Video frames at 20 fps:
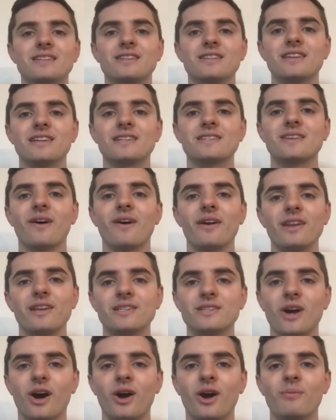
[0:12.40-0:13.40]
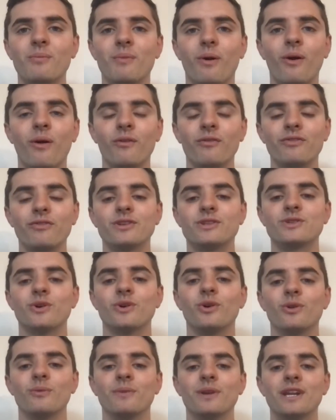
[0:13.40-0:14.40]
to the exciting time of the
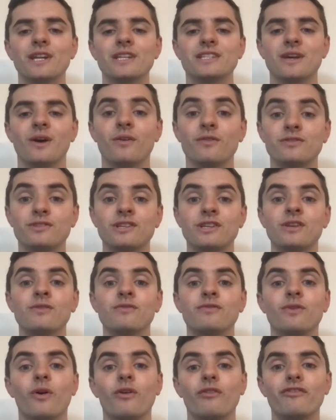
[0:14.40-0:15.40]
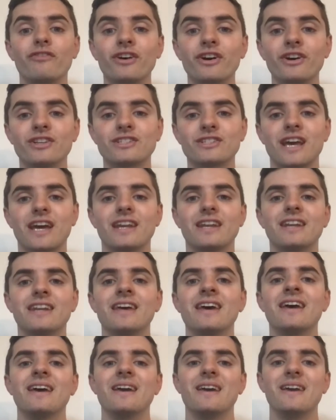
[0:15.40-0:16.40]
tournament, is it? Obviously, you've got first-hand
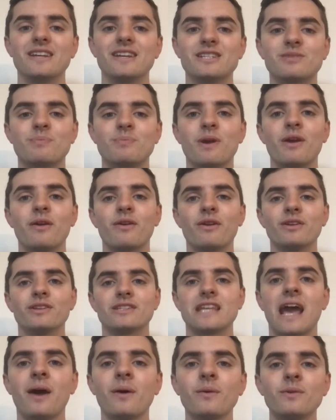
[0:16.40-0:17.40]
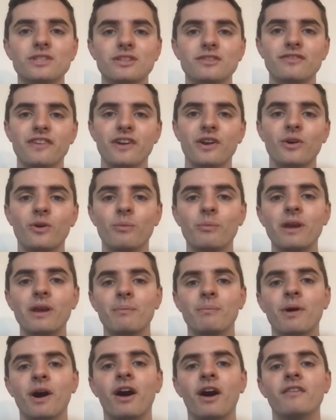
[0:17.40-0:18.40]
experience. How does it feel being
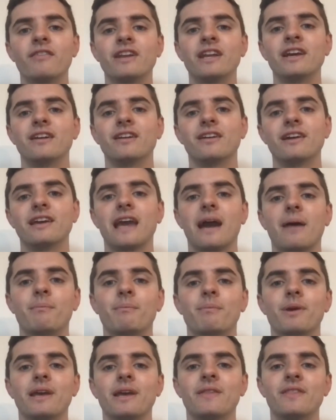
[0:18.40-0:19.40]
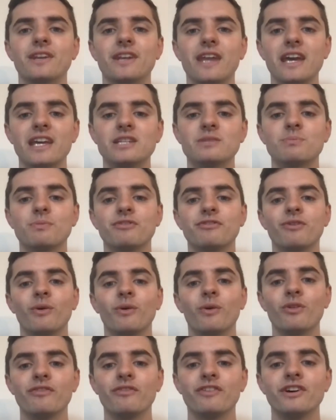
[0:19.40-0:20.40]
part of an England camp in the days before
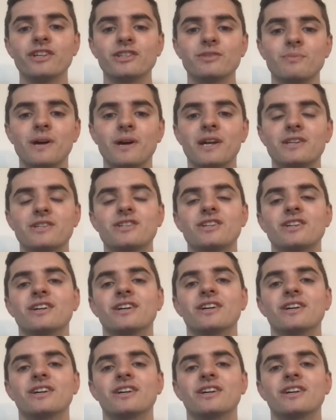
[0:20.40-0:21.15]
the first match?